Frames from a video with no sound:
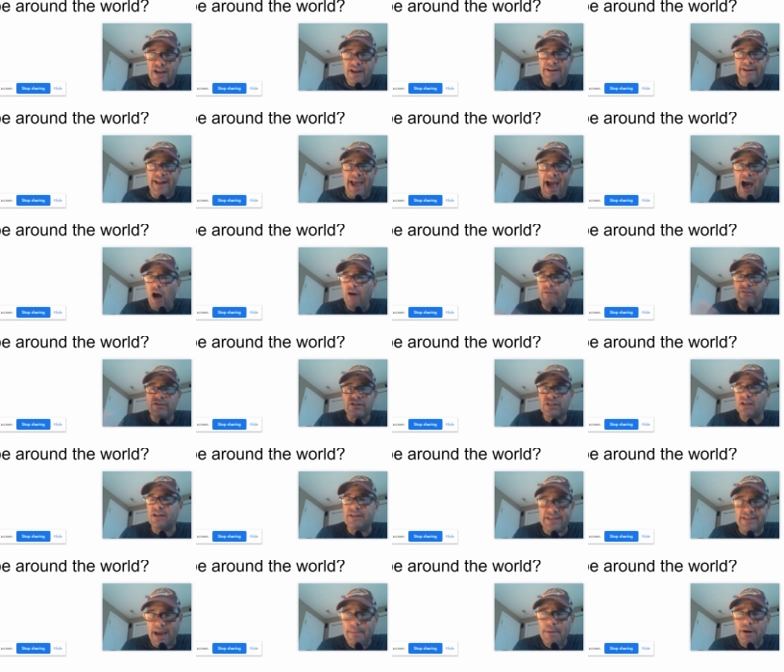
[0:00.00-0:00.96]
now all of a
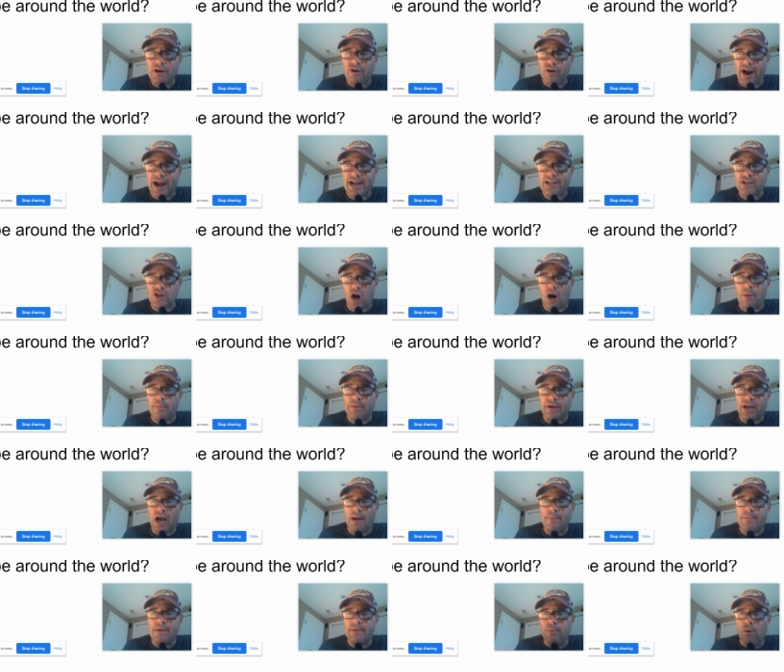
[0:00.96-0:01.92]
sudden Democrats are
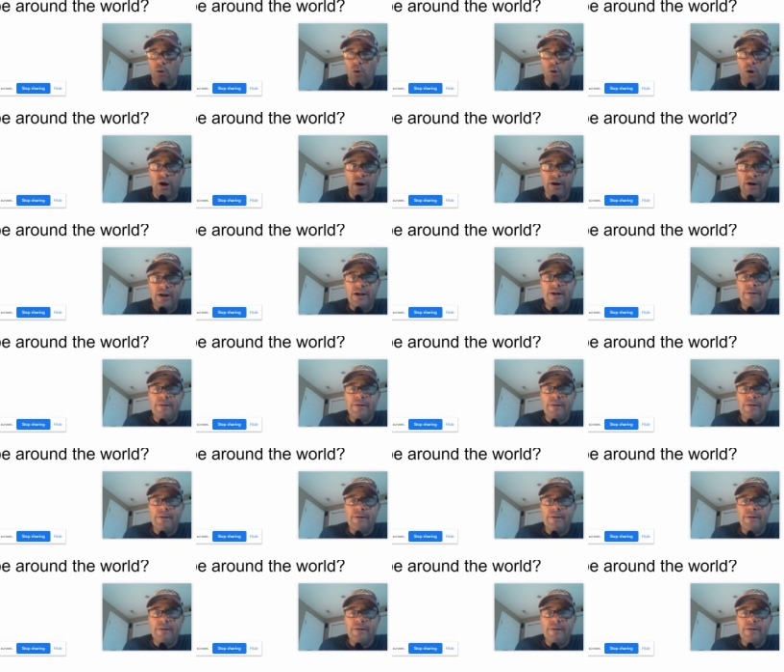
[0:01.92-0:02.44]
becoming more